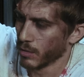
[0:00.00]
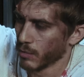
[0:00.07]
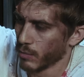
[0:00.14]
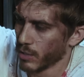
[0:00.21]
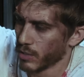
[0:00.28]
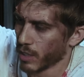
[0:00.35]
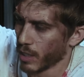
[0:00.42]

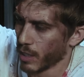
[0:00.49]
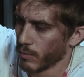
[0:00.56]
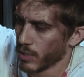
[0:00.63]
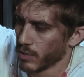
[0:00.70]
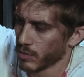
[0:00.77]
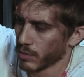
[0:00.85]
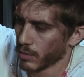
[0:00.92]
We
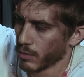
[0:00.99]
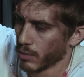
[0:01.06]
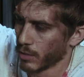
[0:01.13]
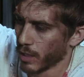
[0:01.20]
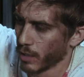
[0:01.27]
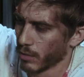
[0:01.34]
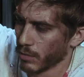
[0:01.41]
zombies, we're
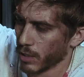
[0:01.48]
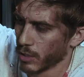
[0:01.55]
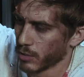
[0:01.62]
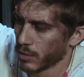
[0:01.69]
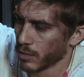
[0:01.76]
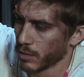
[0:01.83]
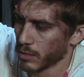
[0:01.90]
not
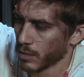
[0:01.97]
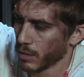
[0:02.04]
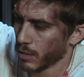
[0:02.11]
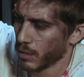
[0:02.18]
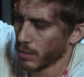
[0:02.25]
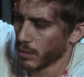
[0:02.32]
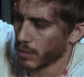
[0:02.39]
rushers.
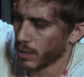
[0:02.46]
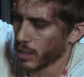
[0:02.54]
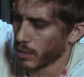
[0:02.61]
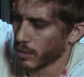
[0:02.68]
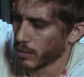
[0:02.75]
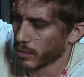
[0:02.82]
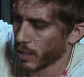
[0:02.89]
Take
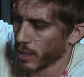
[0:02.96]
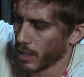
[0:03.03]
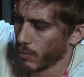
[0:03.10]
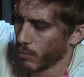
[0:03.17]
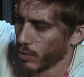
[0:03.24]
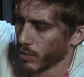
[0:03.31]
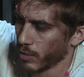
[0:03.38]
your
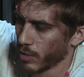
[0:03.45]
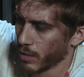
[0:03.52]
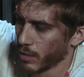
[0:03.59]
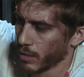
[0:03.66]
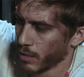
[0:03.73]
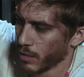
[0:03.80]
time with it.